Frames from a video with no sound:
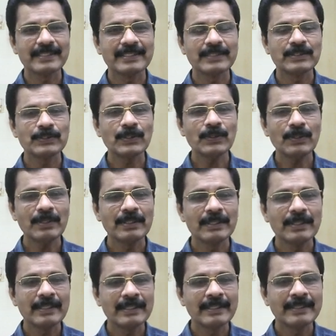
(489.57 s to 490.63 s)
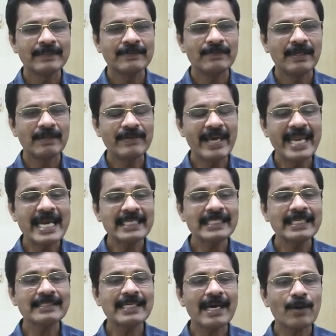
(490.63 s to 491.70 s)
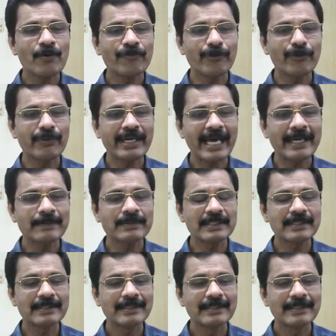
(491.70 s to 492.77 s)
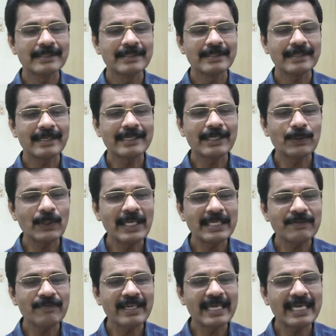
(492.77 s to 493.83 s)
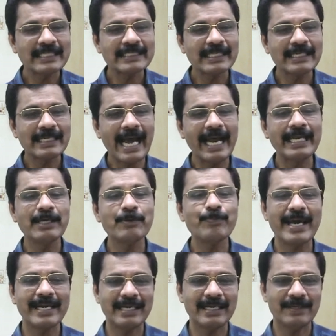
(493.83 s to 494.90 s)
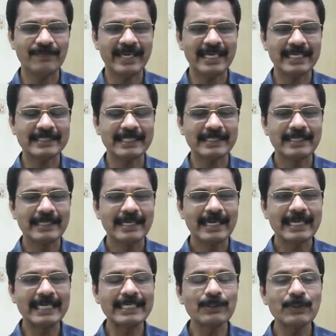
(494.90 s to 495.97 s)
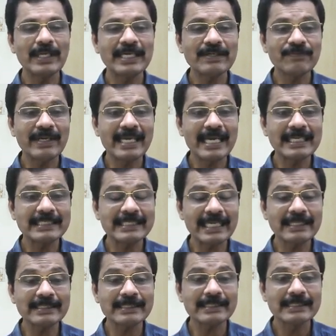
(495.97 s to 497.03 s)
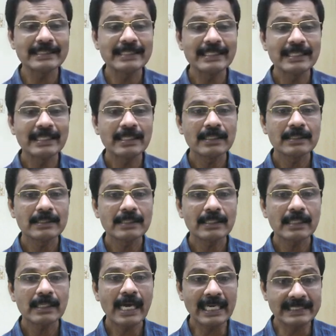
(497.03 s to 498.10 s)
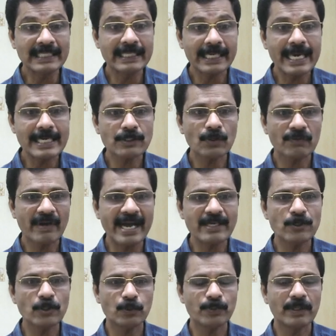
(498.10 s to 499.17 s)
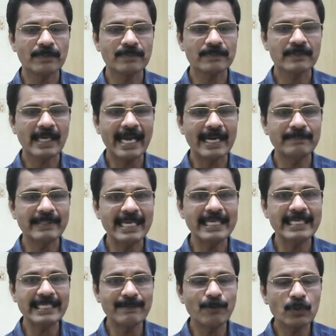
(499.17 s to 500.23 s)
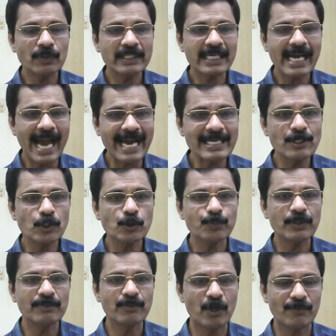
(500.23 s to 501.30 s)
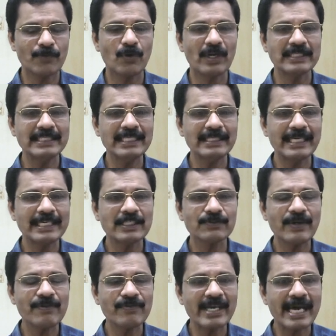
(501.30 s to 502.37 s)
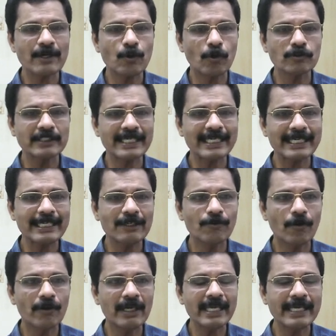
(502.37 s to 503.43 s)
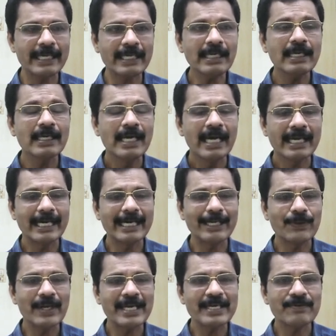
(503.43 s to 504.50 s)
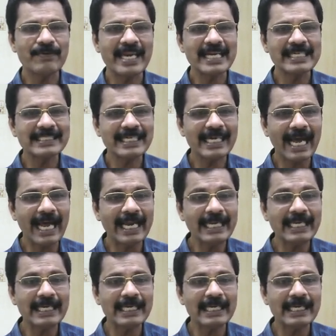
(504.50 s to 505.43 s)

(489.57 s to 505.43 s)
So, venations are of two types, reticulative venation and parallel venation. Reticulative venations, as in the case of angiosperm, I am telling about the angiosperm morphology. That is why we are concentrating only in reticulative venation and